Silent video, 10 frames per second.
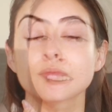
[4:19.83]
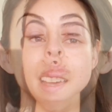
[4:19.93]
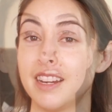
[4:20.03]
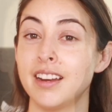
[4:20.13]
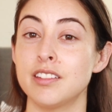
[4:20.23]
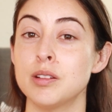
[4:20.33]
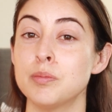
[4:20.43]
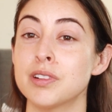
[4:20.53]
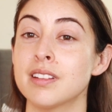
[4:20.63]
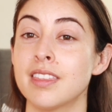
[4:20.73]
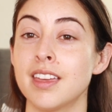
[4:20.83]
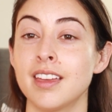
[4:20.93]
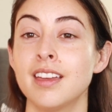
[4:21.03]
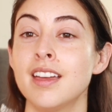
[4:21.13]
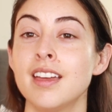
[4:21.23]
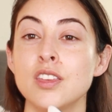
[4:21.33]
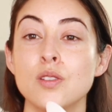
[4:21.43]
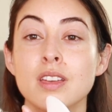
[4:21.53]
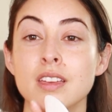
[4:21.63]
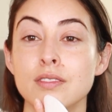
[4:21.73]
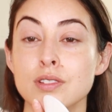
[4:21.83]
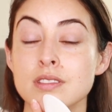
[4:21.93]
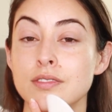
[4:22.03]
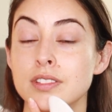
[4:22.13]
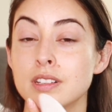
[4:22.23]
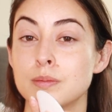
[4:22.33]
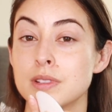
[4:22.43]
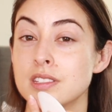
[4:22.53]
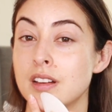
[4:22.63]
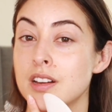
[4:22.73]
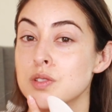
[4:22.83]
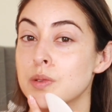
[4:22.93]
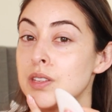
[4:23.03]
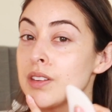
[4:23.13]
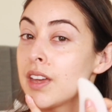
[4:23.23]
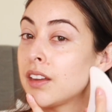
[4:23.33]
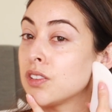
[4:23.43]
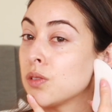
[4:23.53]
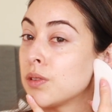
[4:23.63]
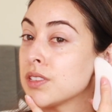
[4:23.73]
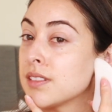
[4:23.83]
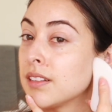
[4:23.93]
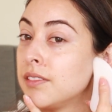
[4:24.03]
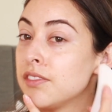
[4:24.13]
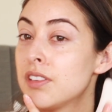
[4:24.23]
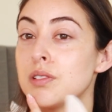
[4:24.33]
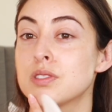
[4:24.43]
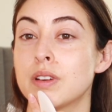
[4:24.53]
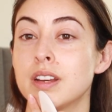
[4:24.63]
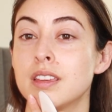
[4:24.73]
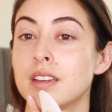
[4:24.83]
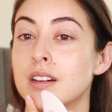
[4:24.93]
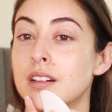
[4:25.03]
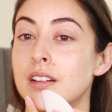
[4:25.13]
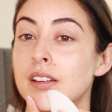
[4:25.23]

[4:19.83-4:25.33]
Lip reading: And another important thing, you can give yourself a little massage when you get towards the lymph nodes right here.